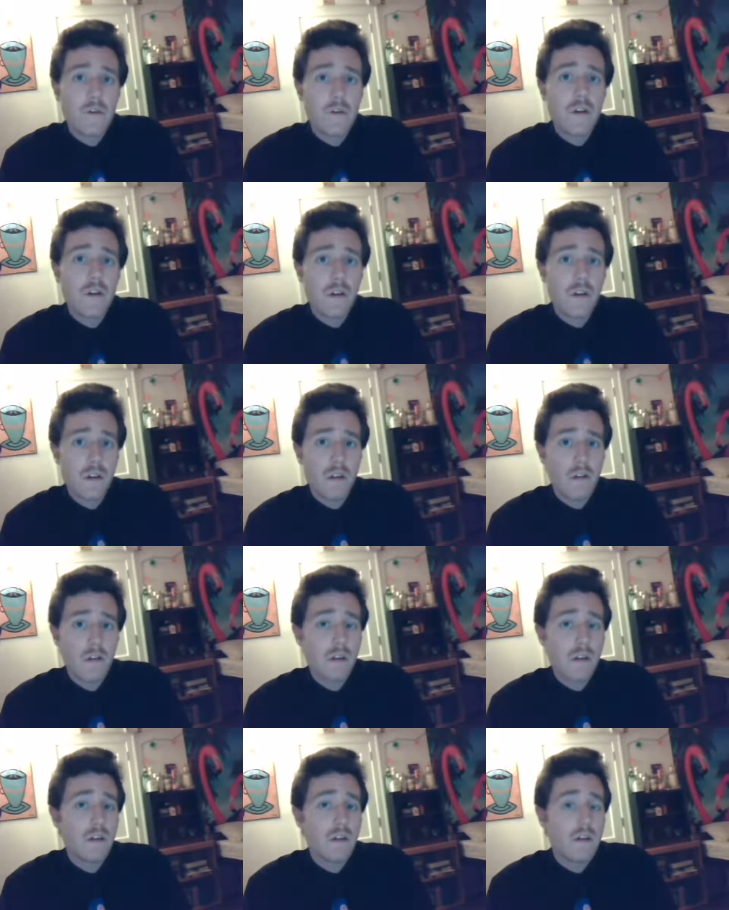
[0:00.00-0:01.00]
very
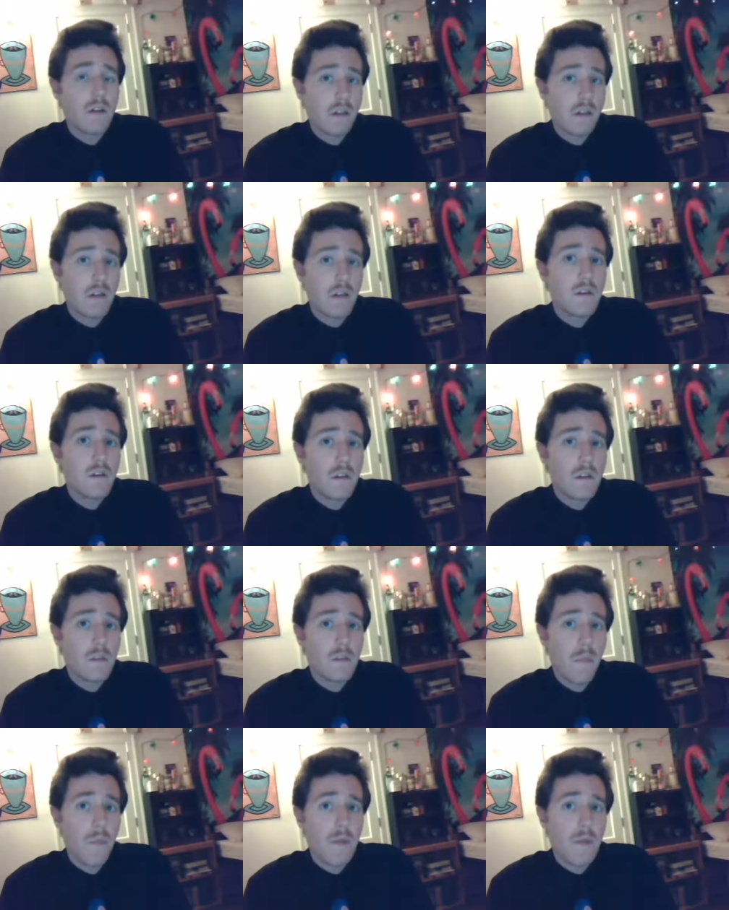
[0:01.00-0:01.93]
seriously considered